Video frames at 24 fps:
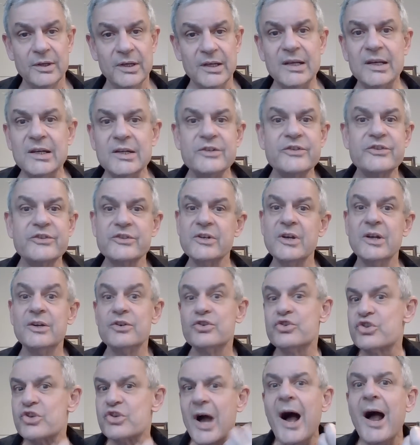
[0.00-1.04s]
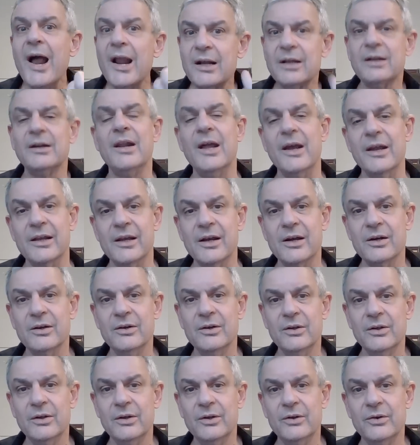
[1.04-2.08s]
his childlike
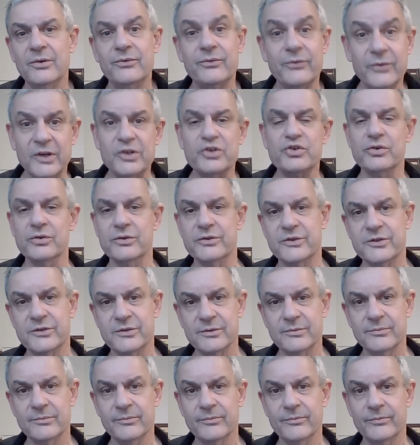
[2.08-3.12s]
features.